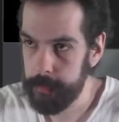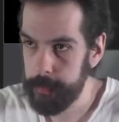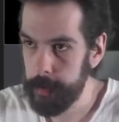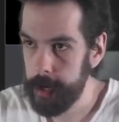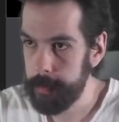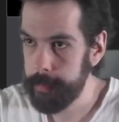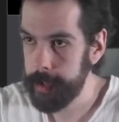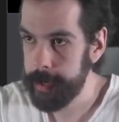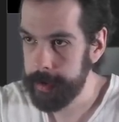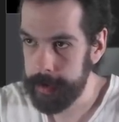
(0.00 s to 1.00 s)
to our
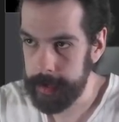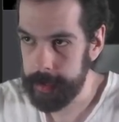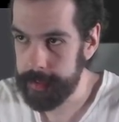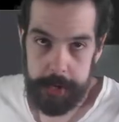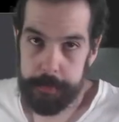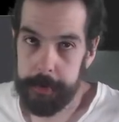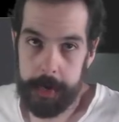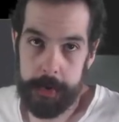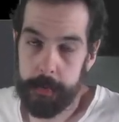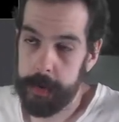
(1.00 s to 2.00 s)
apply class. Then you
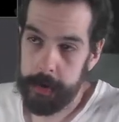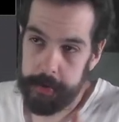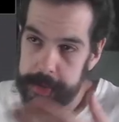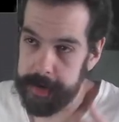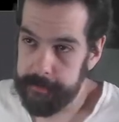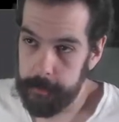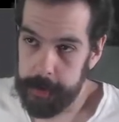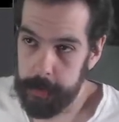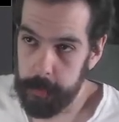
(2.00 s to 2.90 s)
put in all the logic for what